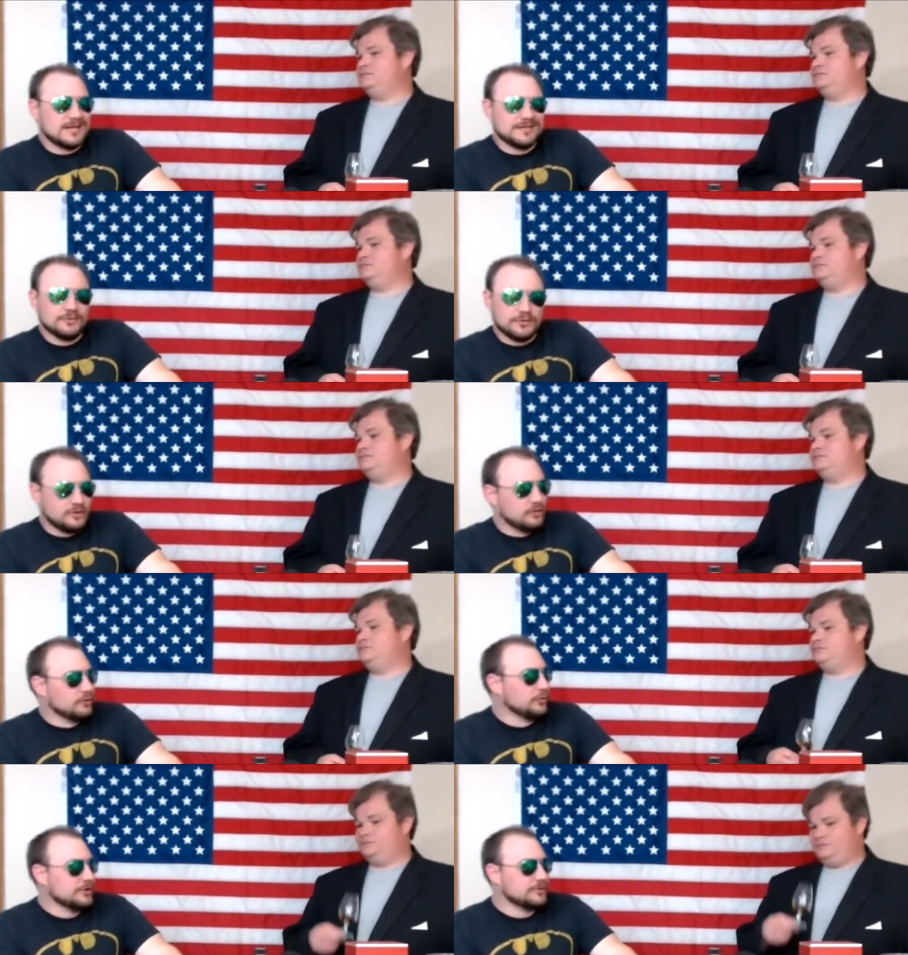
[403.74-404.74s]
Speaker 1: don't think you
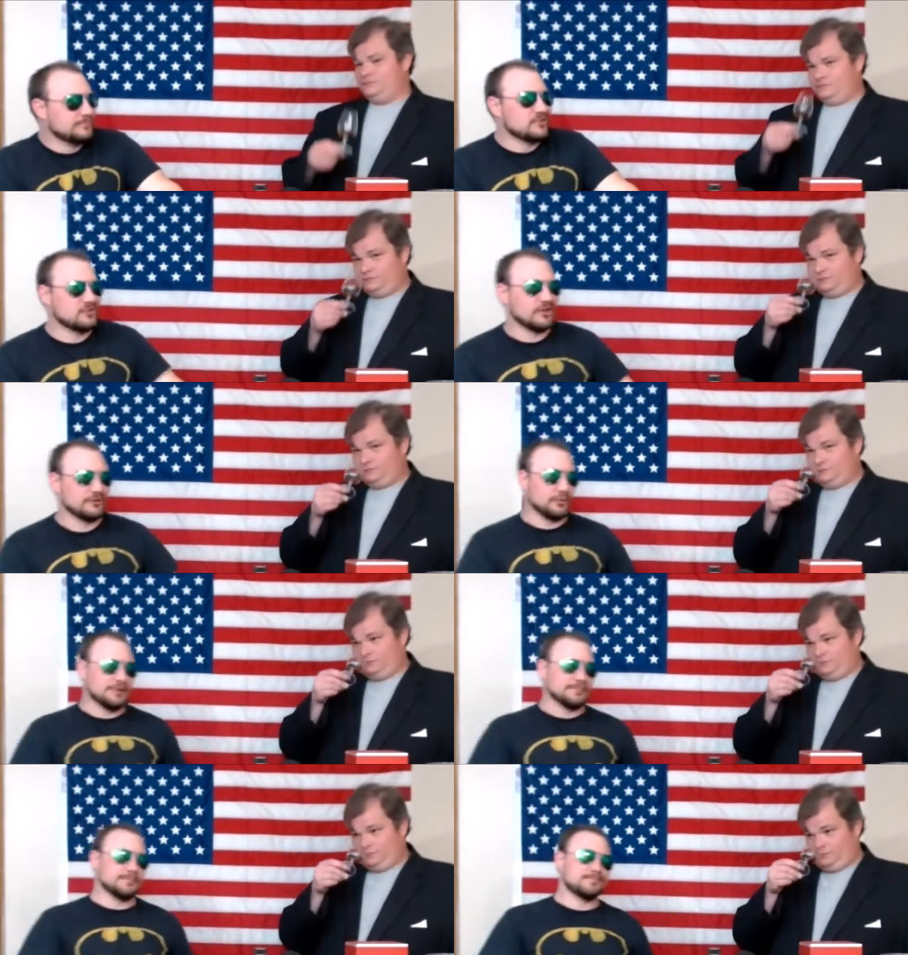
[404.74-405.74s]
could really
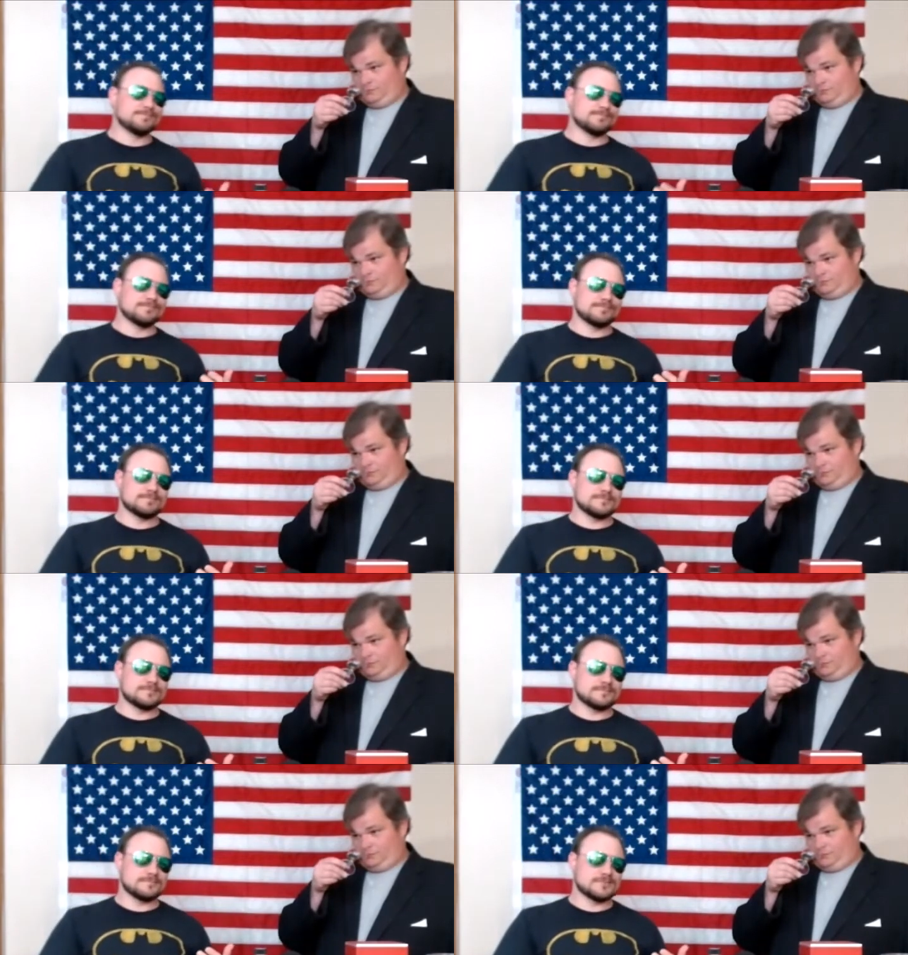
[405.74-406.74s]
successfully
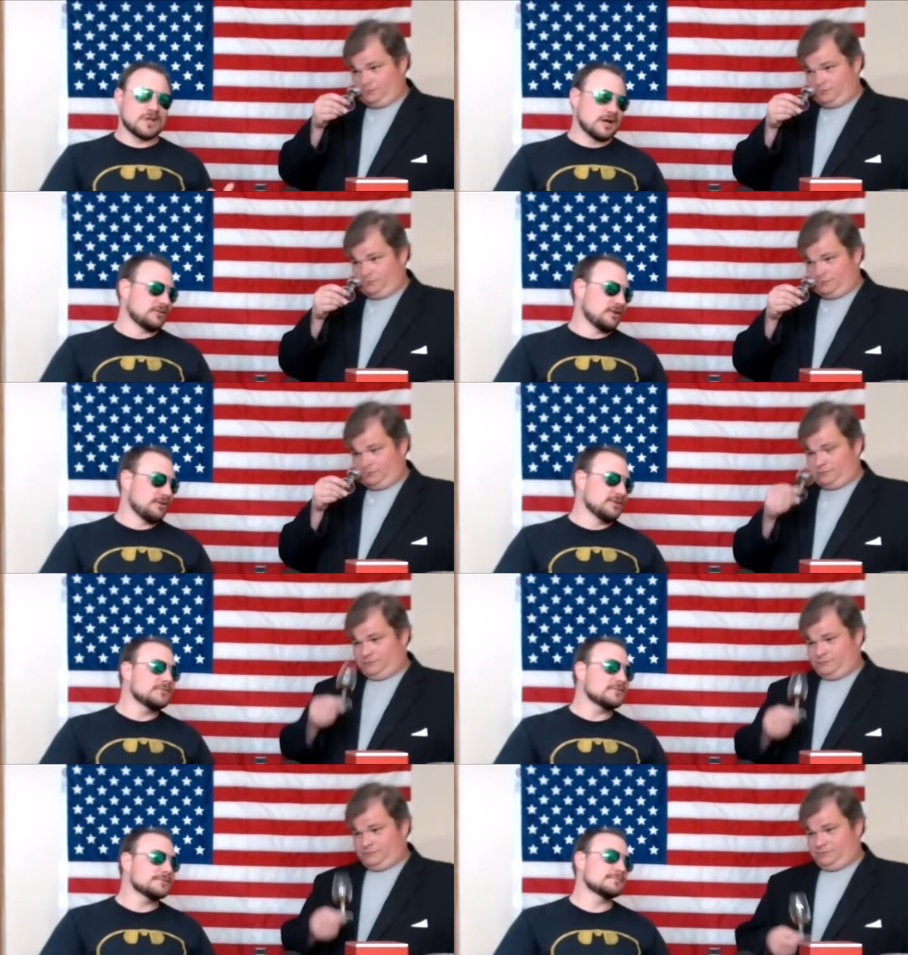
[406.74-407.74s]
cocktail
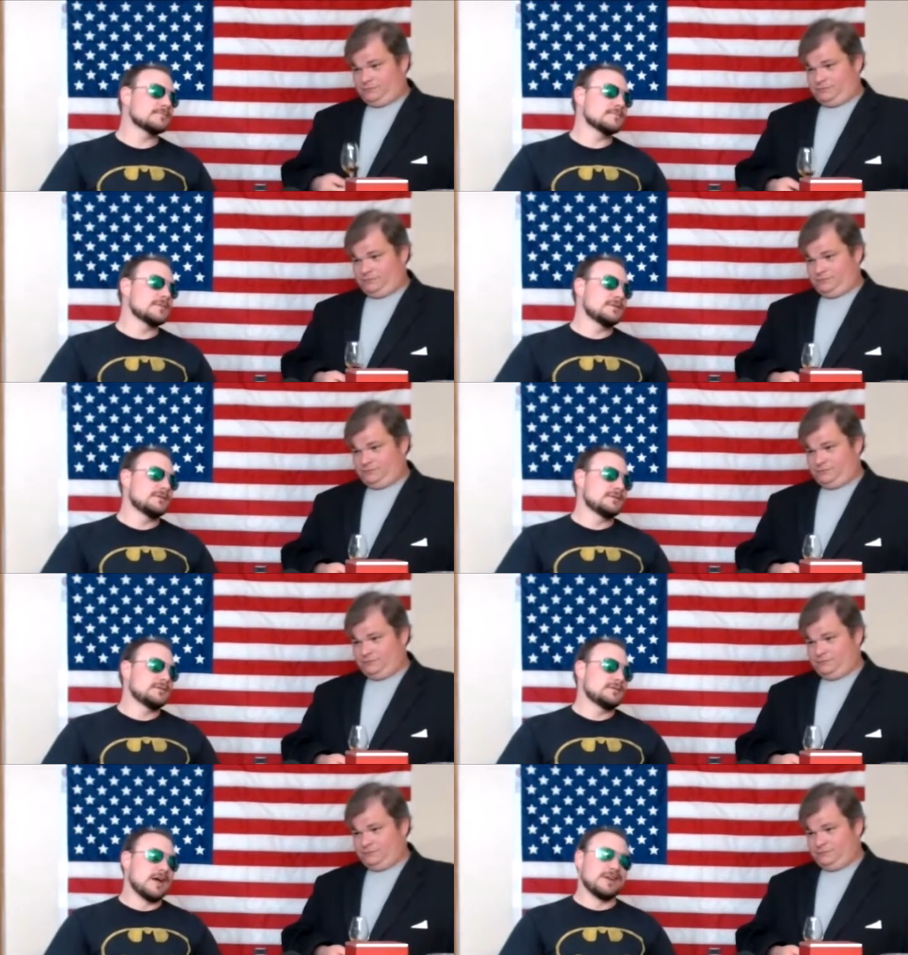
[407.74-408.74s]
this.
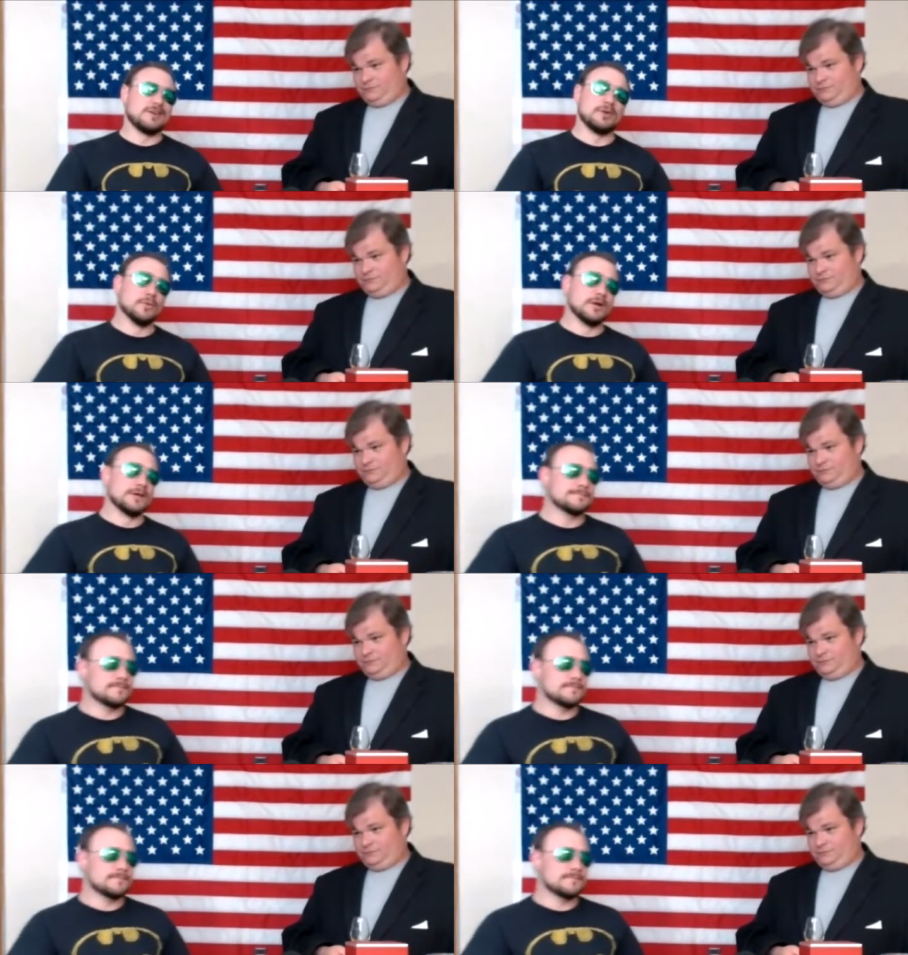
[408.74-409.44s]
Not in a good way.